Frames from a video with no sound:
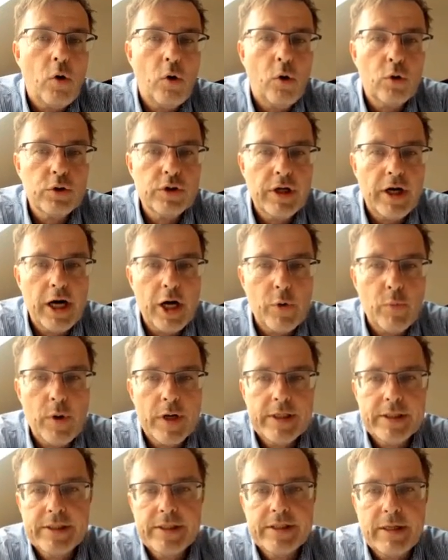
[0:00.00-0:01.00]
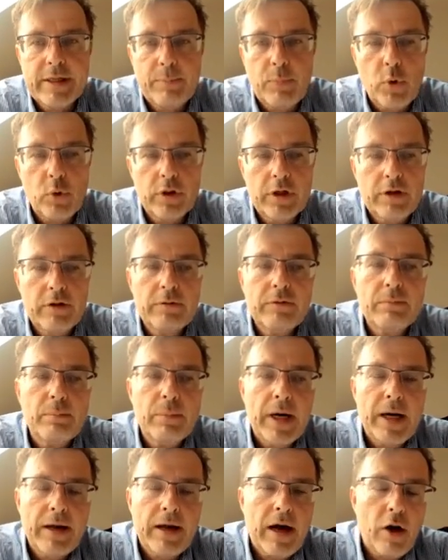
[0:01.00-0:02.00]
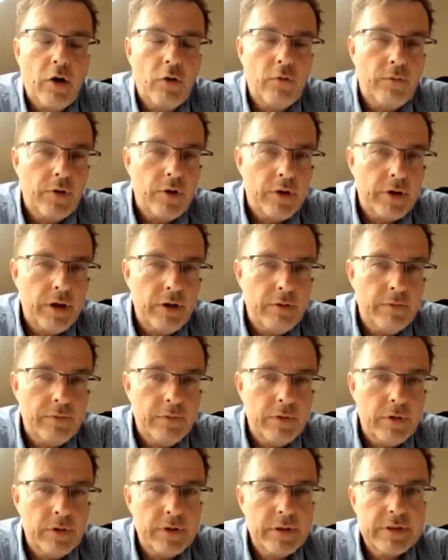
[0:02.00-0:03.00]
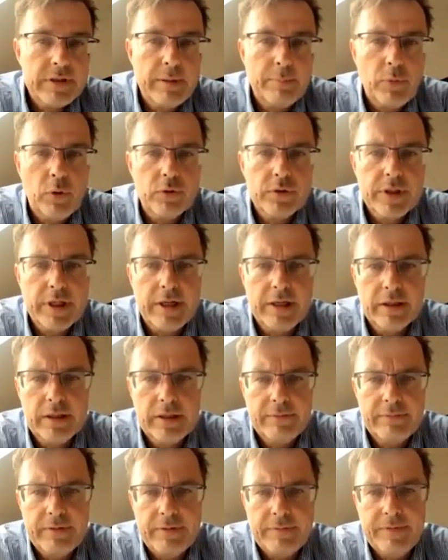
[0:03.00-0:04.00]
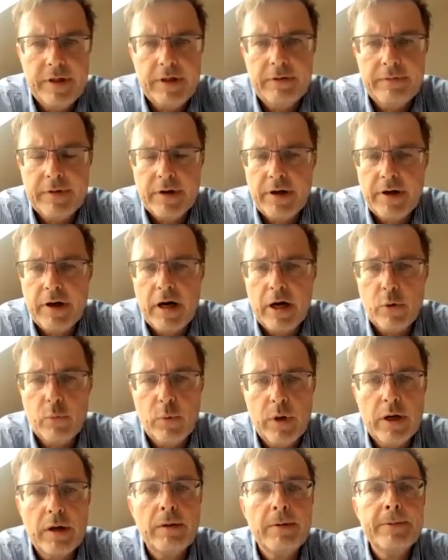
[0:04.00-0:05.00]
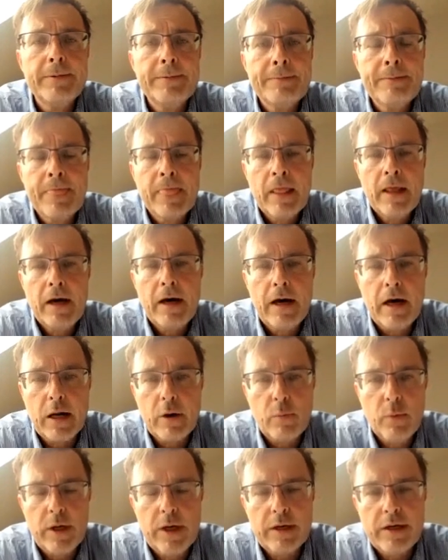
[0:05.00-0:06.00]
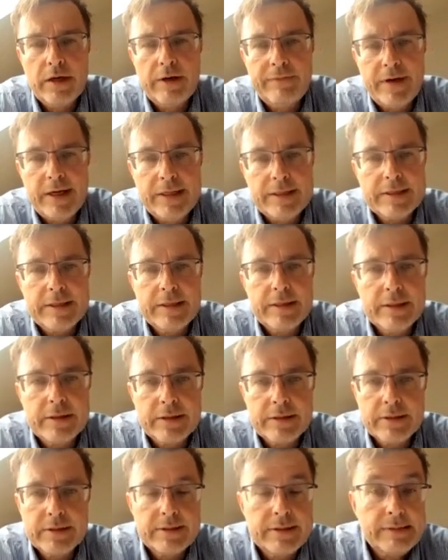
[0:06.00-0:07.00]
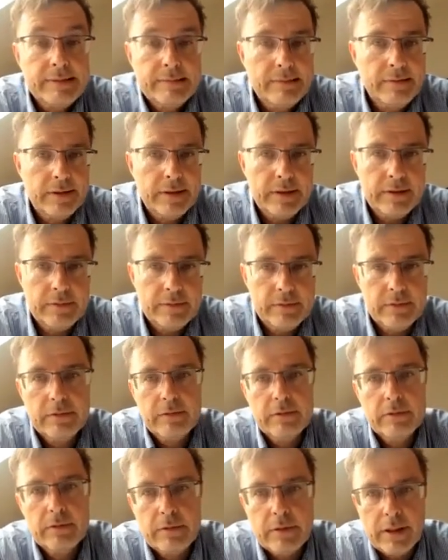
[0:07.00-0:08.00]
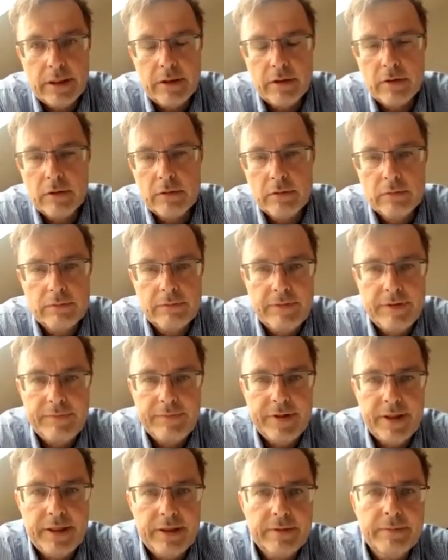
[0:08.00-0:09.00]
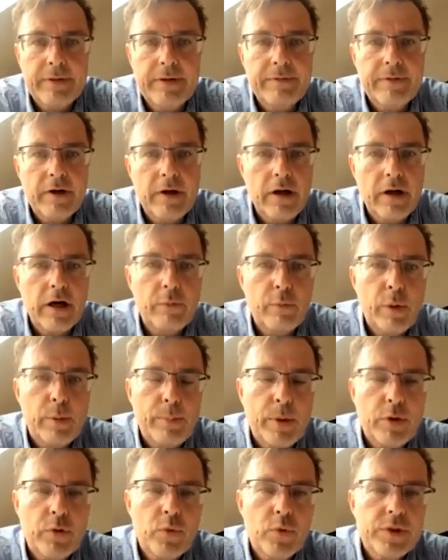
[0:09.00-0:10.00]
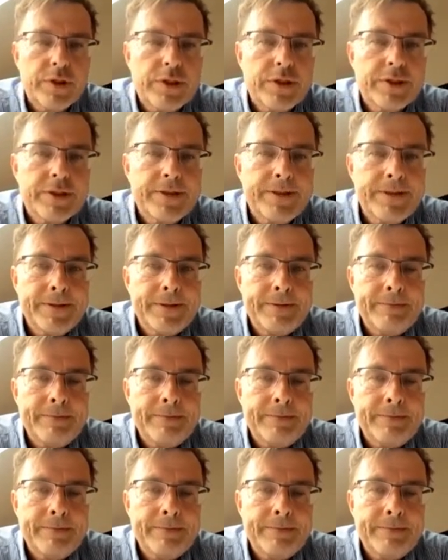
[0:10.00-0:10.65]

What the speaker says: all the hardware that is supported by IoT. IoT supports currently 50 different hardware devices. I don't know, 15 different hardware producers.